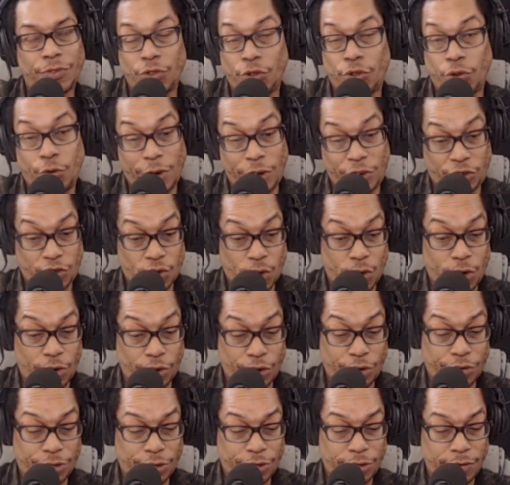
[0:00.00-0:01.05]
The greatest show on
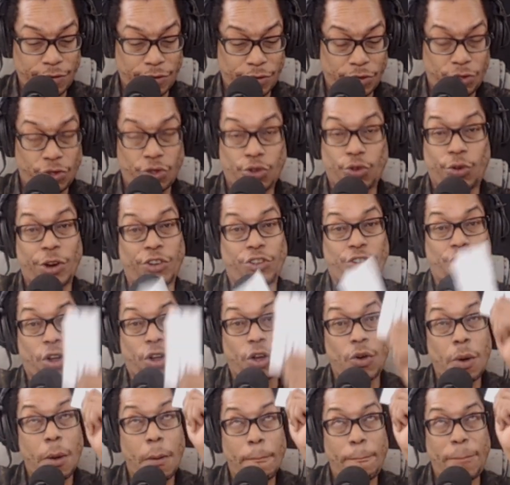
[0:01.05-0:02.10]
earth. The greatest
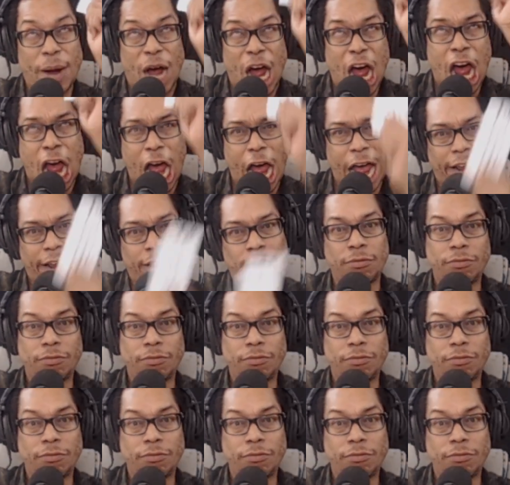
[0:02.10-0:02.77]
show. Bye!